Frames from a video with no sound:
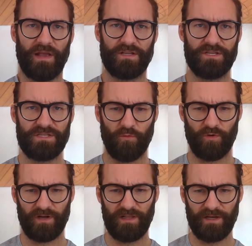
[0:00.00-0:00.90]
And just so
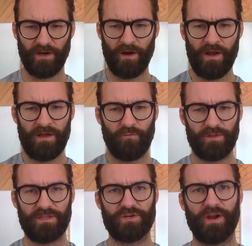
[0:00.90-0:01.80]
we're clear,
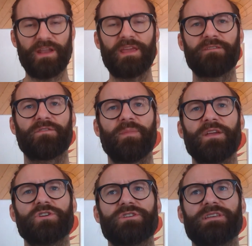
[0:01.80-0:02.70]
what the trending
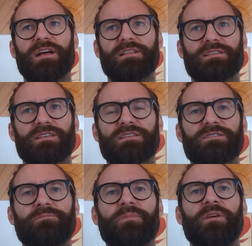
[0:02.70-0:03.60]
information tells
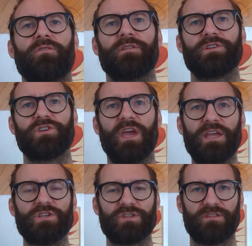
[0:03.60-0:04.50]
us, or the
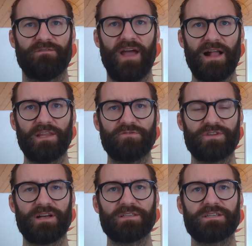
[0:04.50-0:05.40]
change in the value
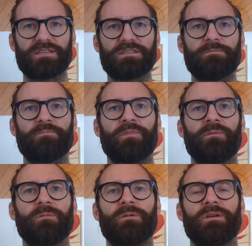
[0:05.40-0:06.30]
tells us,
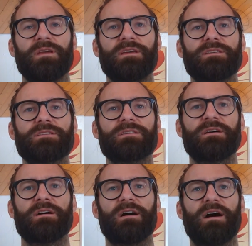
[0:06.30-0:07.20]
is
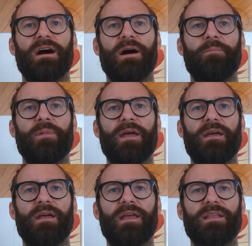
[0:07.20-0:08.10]

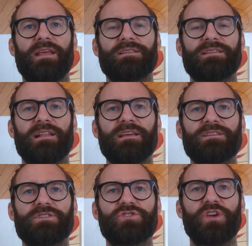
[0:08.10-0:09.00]
it's telling
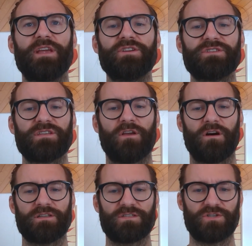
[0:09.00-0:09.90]
us changes in
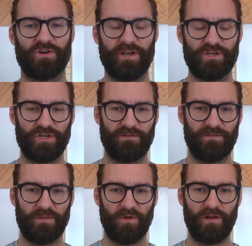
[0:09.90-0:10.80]
concentration
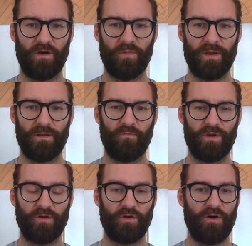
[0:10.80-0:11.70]
of hemoglobin.
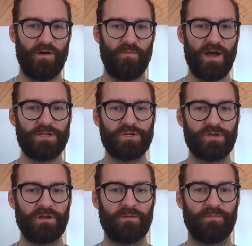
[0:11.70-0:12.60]
We don't know how
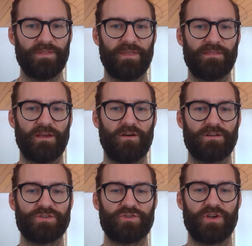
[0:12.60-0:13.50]
much, but that the
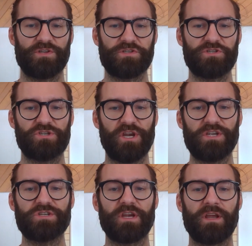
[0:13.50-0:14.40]
concentration is
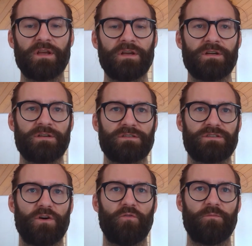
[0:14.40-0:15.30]
changing.
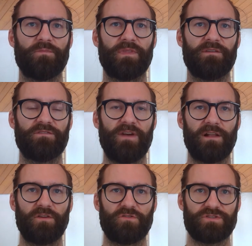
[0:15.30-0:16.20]
So if the
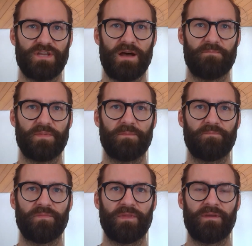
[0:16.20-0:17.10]
value goes up,
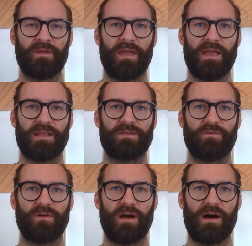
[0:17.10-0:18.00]

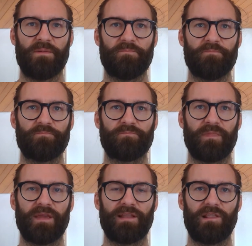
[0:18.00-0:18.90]
it
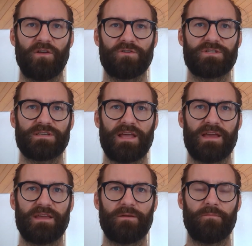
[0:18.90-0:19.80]
looks
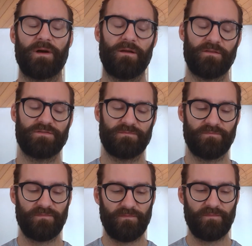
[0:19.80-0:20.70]
like,
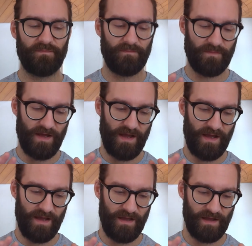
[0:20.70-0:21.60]

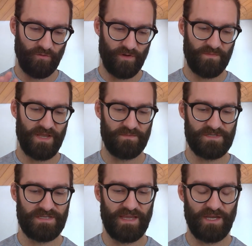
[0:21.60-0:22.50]
I don't want to make a
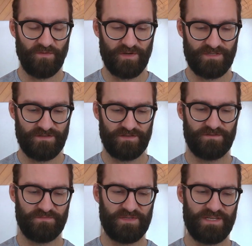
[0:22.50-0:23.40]
mistake here because
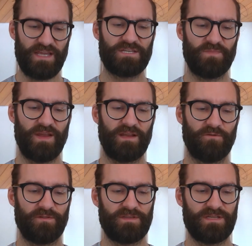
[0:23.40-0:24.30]
there's mistakes made
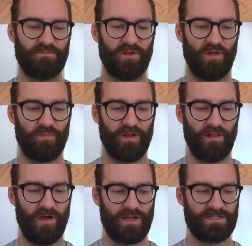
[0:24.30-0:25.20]
here with the hemoglobin
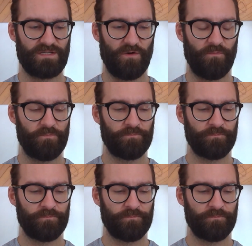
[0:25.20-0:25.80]
a lot. So